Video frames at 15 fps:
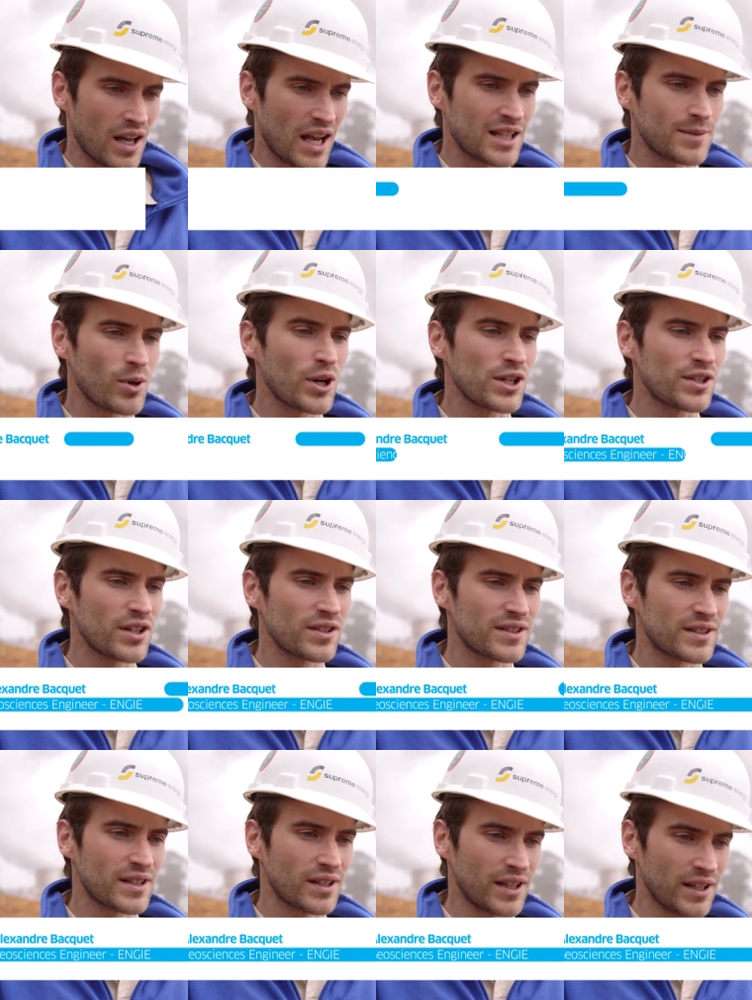Explorations
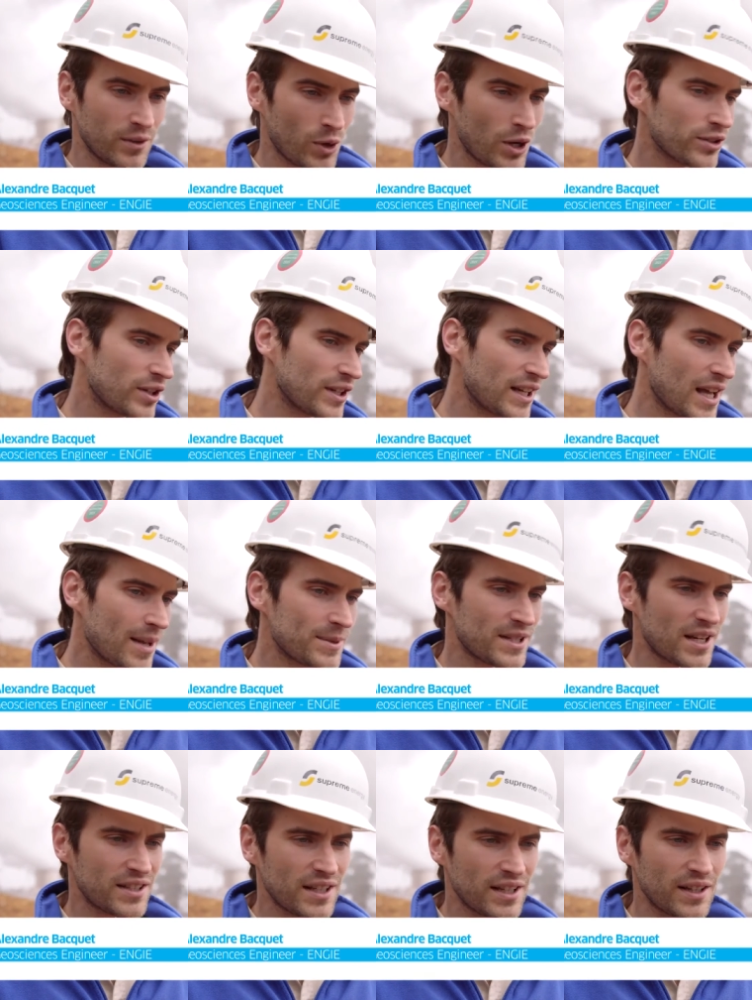in Rantau Dedap
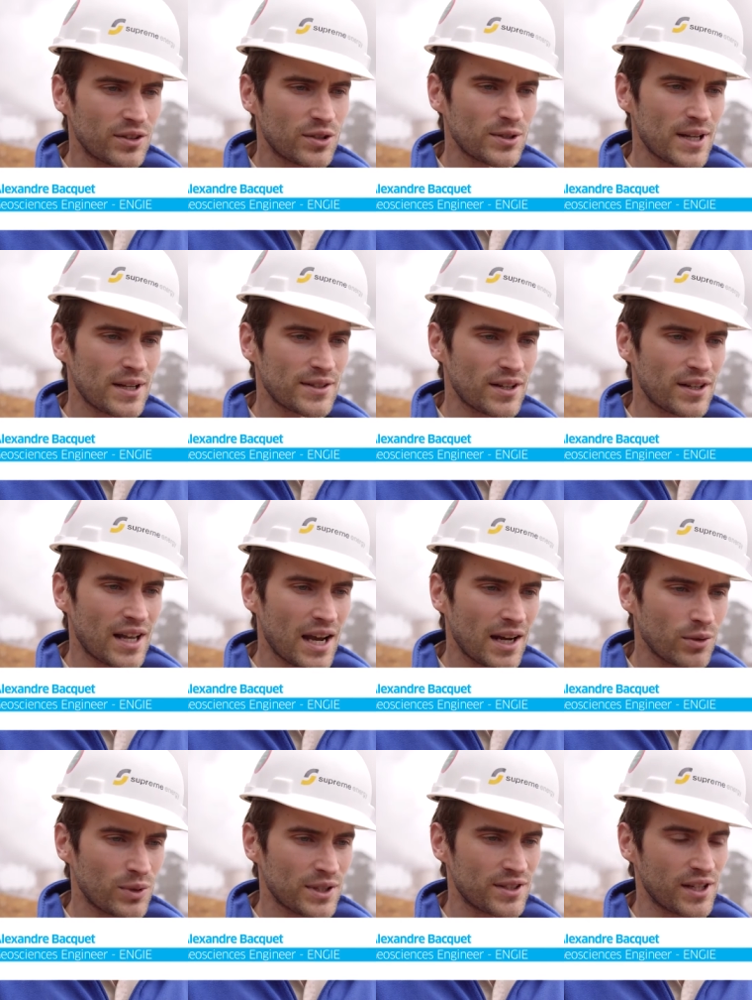started in two thousand
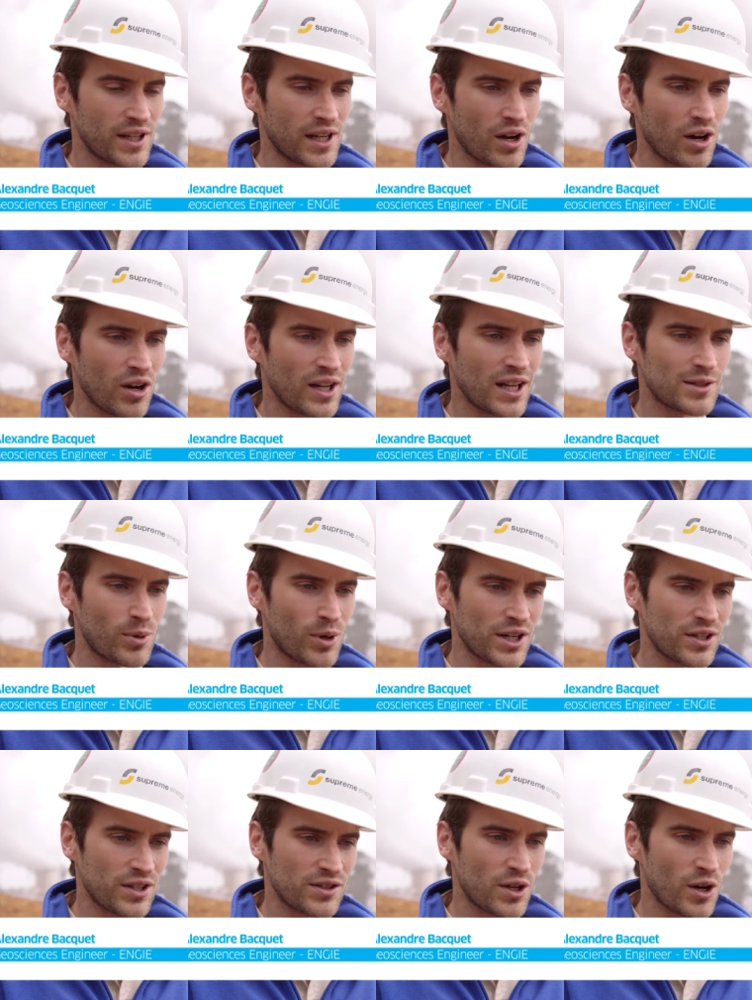nine with the early
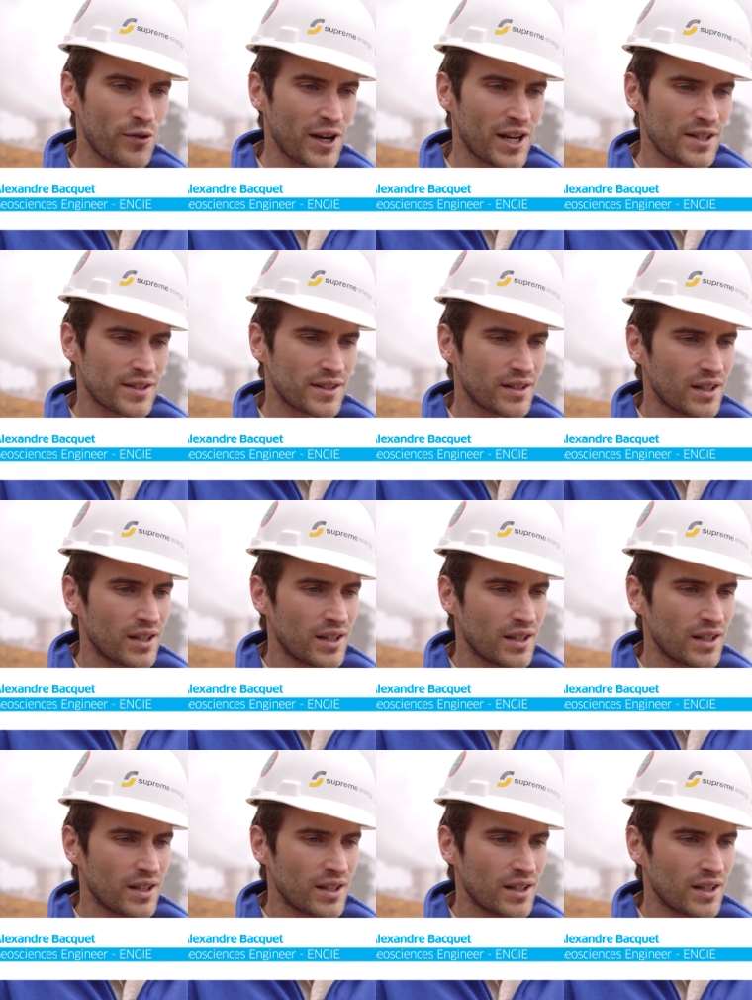exploration surveys.